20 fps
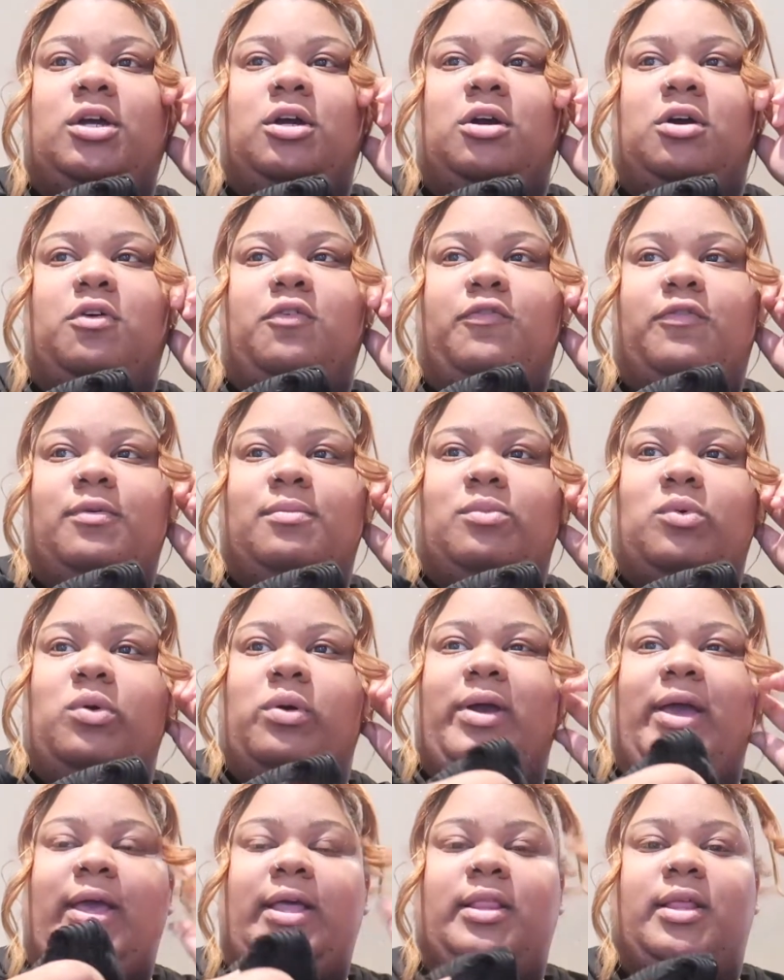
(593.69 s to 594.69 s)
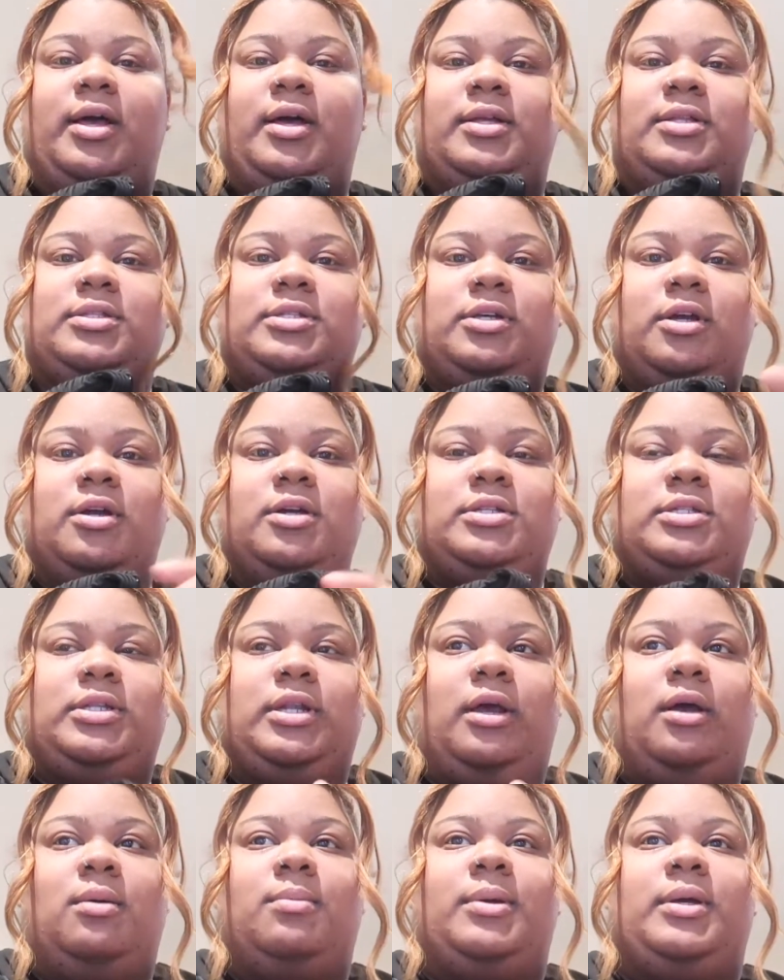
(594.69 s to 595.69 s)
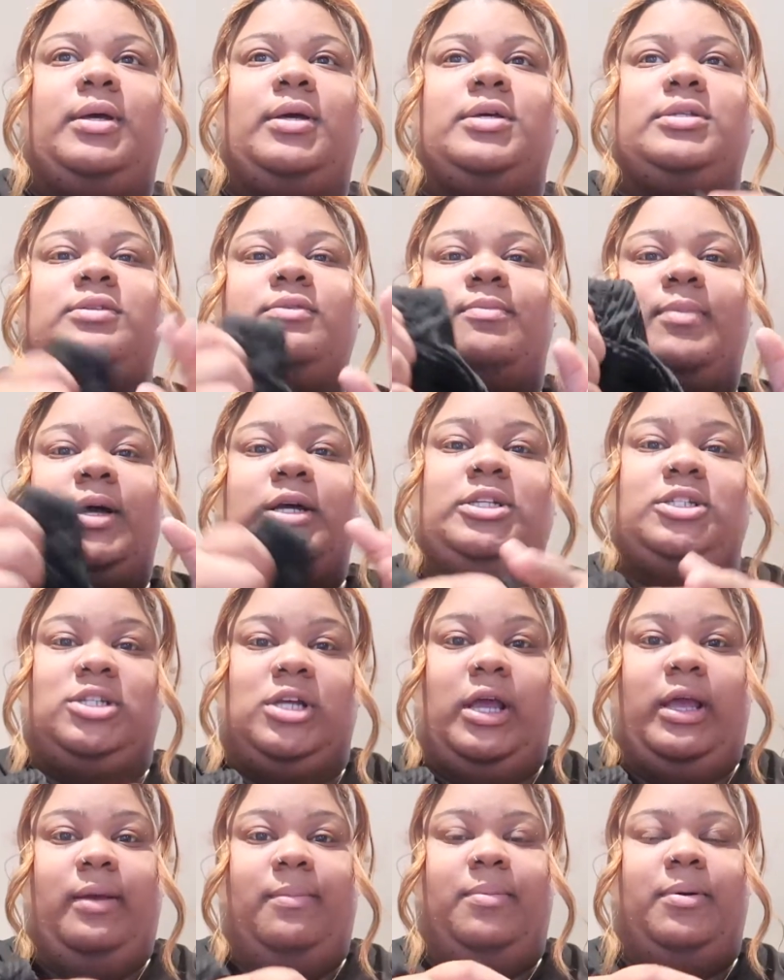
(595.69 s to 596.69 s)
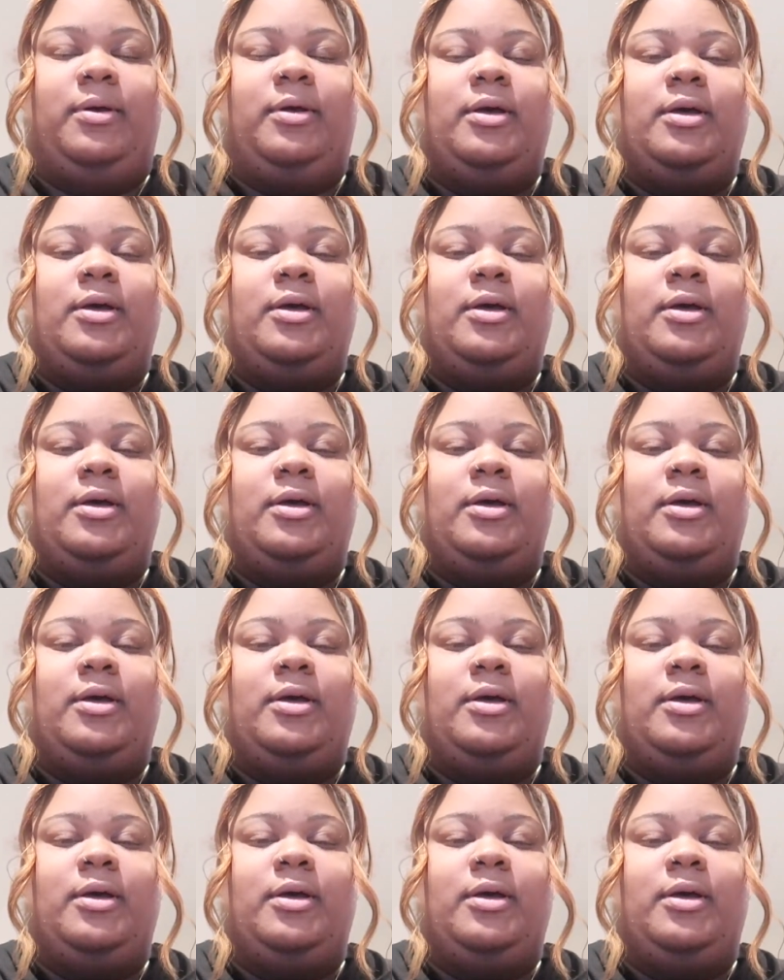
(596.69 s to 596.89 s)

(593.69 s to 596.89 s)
to go for more A-line skirts now because of my shape.